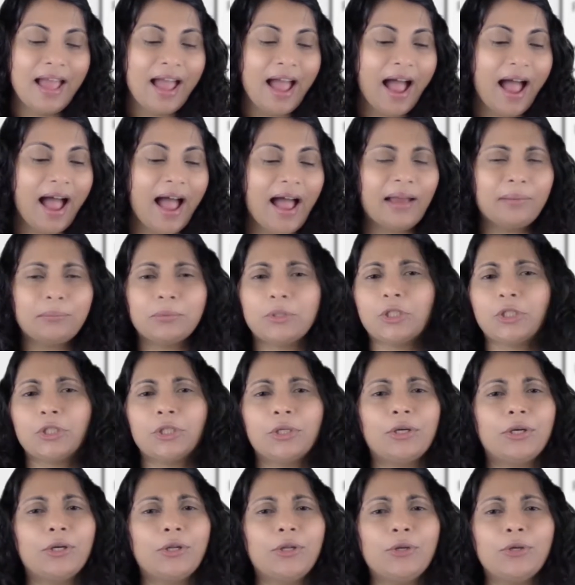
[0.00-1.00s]
I'm
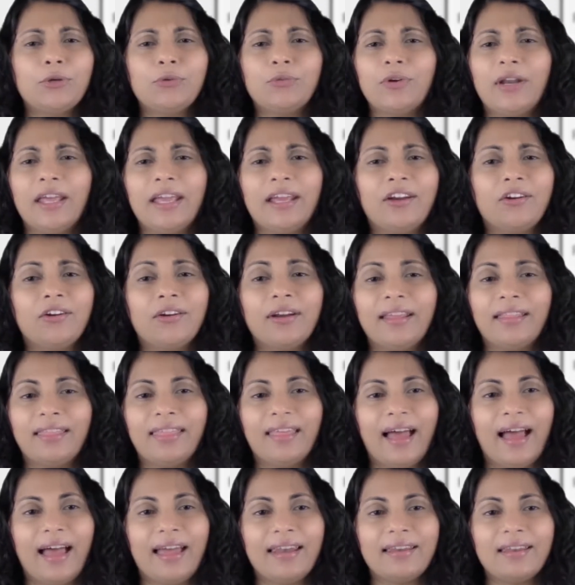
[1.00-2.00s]
sure you would agree
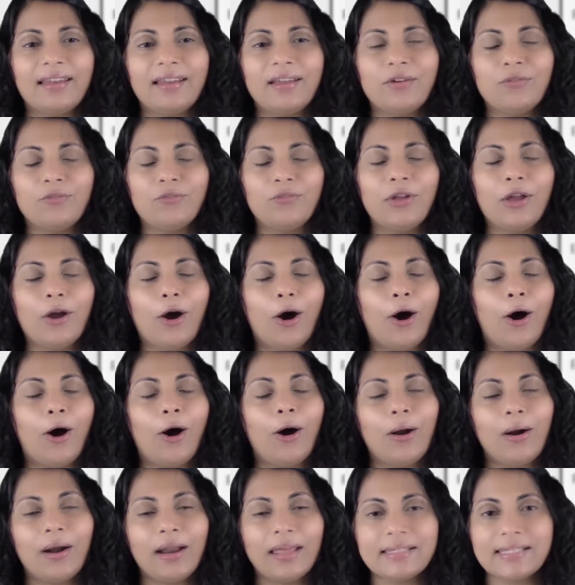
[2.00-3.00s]
that we
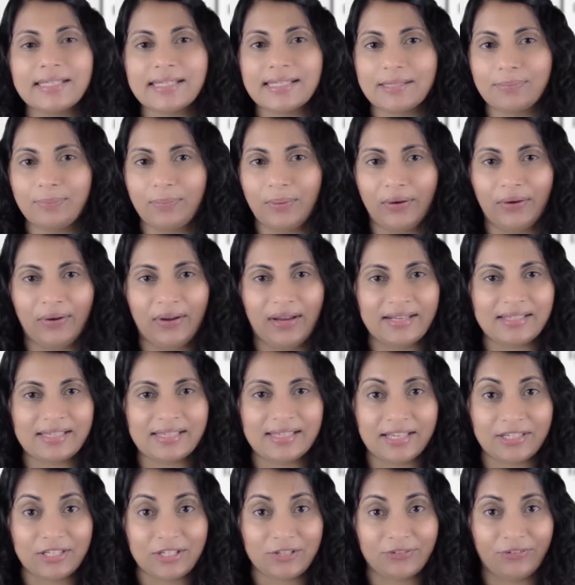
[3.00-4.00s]
all experience
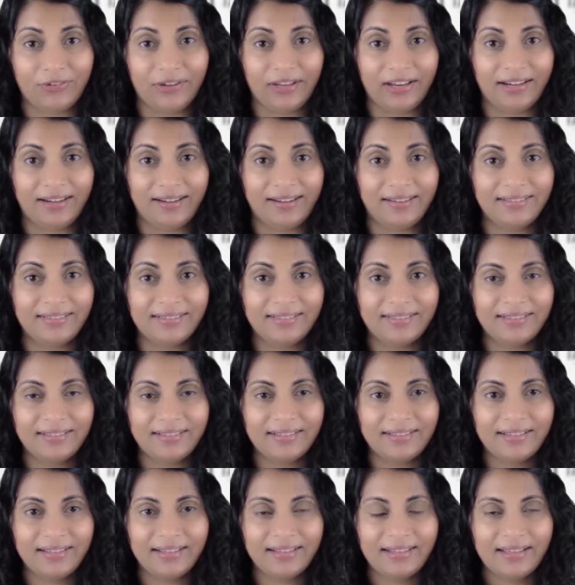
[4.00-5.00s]
such fear.
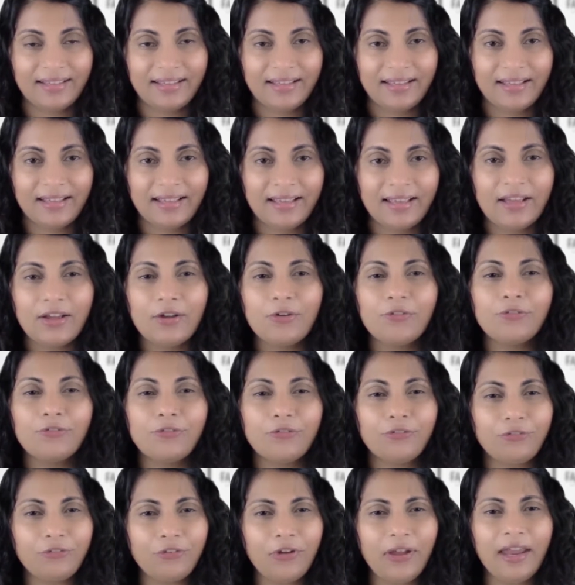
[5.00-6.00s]

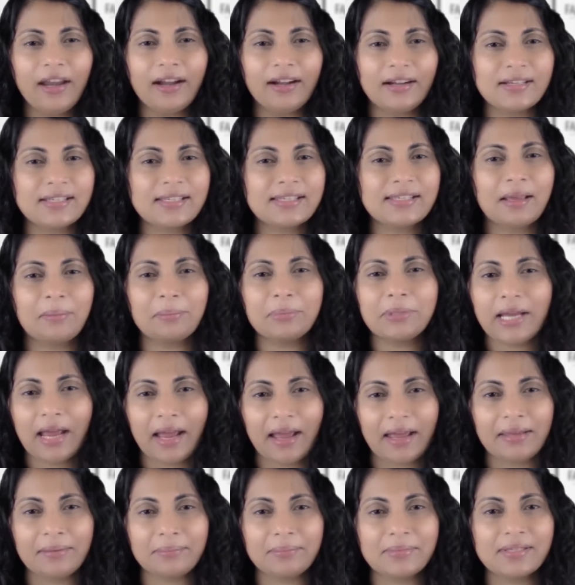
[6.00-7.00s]
Fear
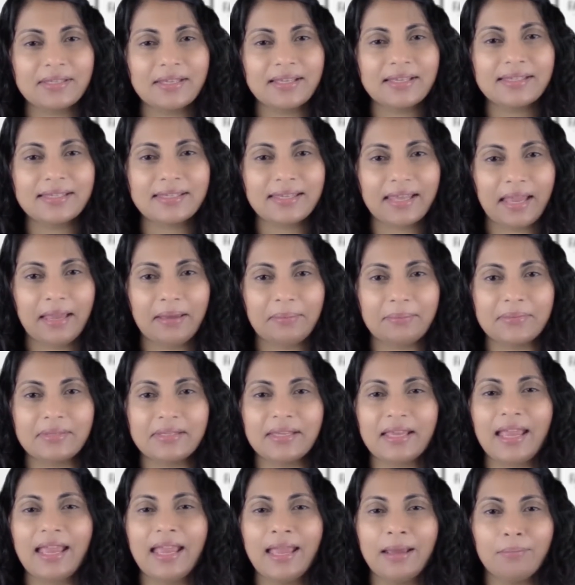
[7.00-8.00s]
sometimes
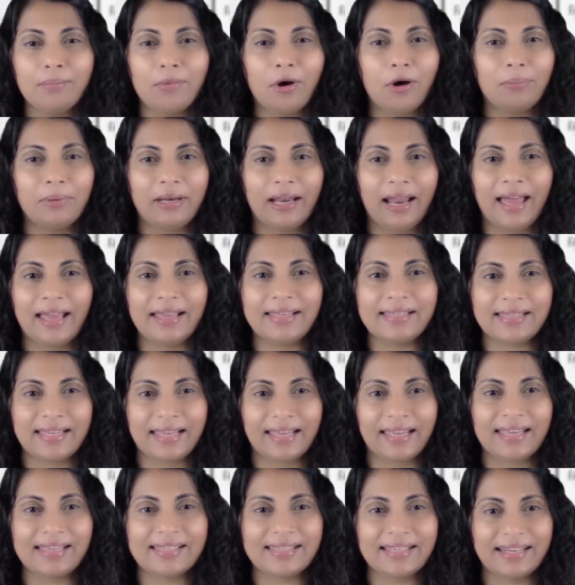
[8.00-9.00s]
seems
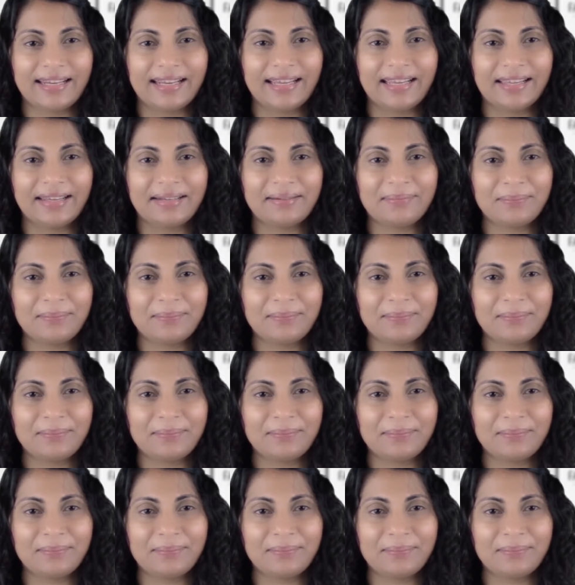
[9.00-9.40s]
immobilizing, isn't it?